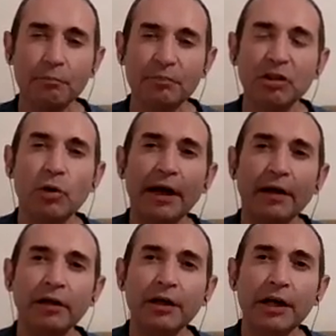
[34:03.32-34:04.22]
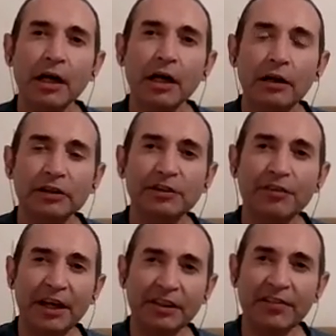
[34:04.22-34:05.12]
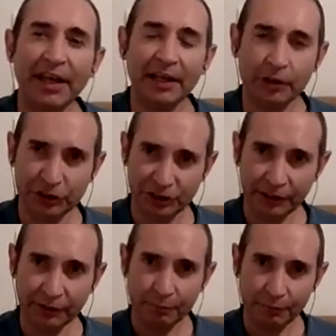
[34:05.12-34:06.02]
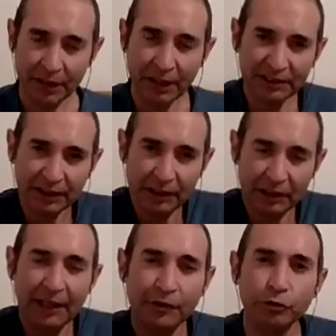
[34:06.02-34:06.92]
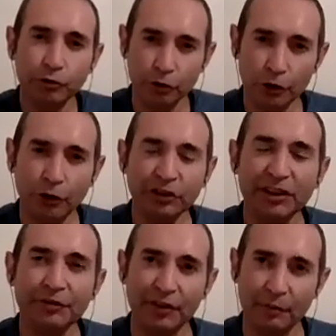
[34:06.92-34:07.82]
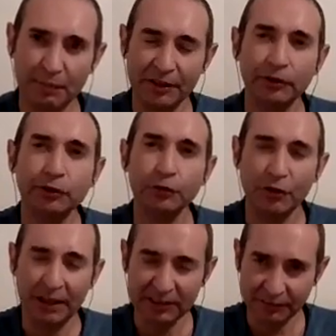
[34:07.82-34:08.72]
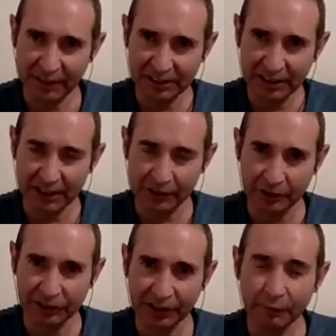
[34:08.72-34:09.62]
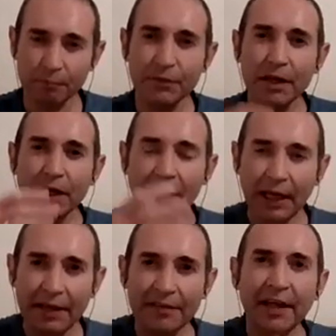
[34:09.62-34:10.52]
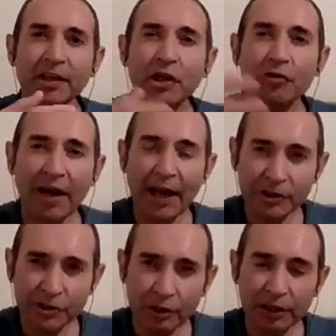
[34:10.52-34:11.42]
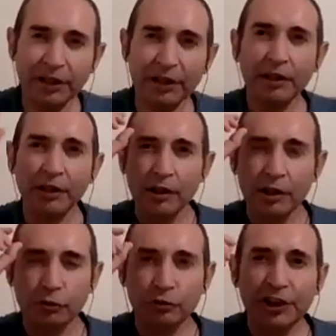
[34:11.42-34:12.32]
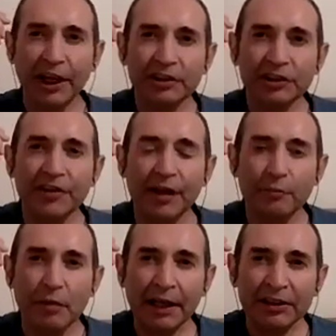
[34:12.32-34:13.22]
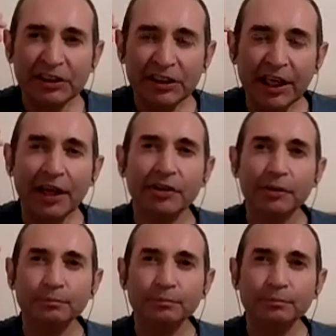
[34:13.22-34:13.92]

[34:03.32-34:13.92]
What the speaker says: Meanwhile, cultivate the energy, like to learn different methods of cultivating energy, and then gradually to change their mindset,